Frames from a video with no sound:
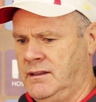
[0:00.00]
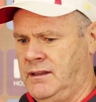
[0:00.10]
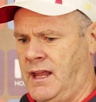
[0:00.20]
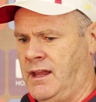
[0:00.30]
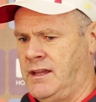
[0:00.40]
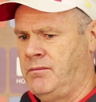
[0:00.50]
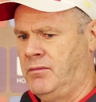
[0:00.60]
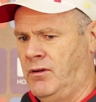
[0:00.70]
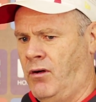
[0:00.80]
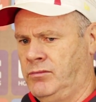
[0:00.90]
Yeah, he
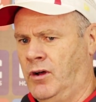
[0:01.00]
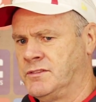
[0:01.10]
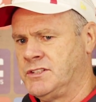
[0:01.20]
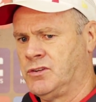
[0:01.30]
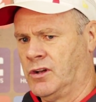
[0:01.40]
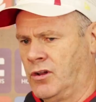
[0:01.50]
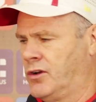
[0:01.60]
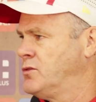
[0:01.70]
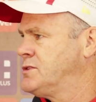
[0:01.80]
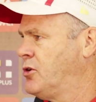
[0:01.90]
obviously took on a
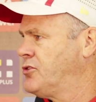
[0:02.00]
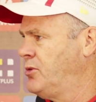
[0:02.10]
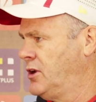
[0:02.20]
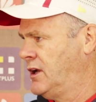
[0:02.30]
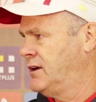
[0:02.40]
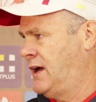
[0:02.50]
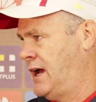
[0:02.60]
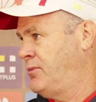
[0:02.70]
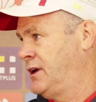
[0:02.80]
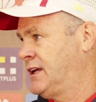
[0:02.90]
lot of responsibility,
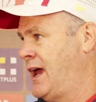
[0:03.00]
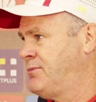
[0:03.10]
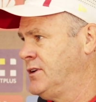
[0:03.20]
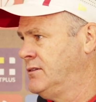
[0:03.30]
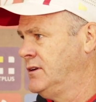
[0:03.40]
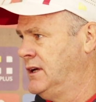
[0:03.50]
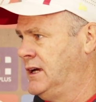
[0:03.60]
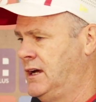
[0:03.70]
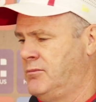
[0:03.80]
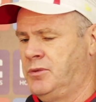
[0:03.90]
A, being captain,
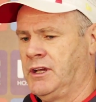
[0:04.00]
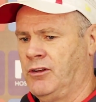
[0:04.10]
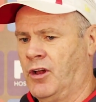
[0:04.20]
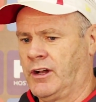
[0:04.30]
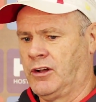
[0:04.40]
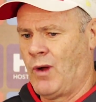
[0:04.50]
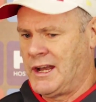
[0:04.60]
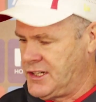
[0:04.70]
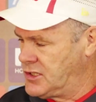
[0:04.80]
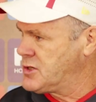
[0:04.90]
B, not a
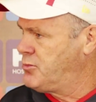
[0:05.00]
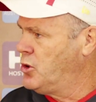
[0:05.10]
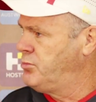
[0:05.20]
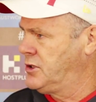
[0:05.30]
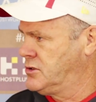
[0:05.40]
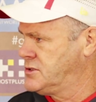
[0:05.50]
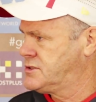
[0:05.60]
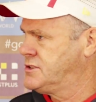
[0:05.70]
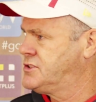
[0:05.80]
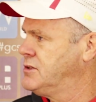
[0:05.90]
great deal of support
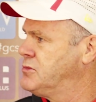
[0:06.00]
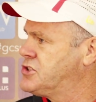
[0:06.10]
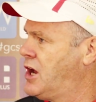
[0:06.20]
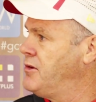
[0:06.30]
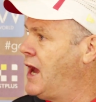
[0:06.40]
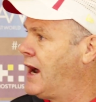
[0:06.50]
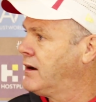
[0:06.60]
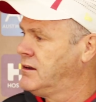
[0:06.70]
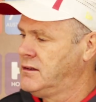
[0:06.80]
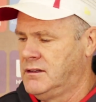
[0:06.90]
because the team was so
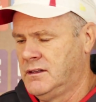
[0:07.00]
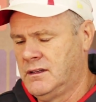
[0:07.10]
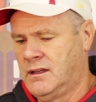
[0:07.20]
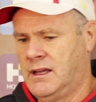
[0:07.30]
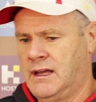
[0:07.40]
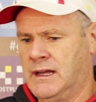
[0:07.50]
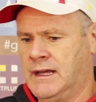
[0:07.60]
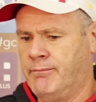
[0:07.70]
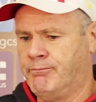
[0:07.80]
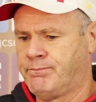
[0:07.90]
young.
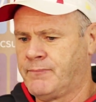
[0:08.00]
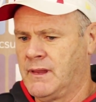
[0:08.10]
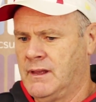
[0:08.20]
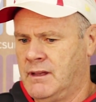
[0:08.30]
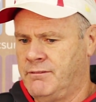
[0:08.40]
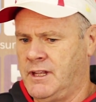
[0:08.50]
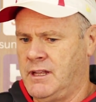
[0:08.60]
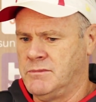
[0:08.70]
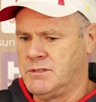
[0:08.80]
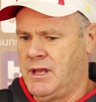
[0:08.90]
For
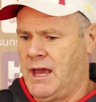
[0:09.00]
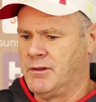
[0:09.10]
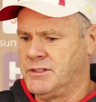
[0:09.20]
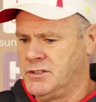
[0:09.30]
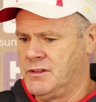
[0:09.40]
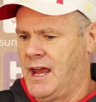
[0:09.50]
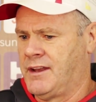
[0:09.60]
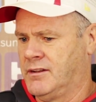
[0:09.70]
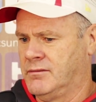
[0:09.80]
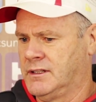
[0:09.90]
him to be able to do
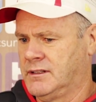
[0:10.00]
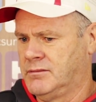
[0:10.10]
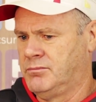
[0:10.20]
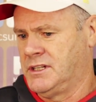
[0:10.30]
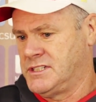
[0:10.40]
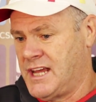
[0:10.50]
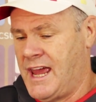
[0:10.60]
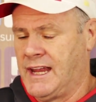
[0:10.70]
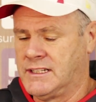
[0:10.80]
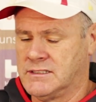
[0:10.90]
that and being
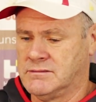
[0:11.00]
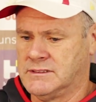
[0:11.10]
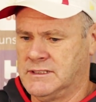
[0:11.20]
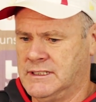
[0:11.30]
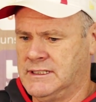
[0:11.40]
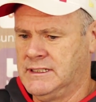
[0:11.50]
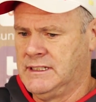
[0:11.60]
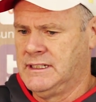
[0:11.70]
tagged and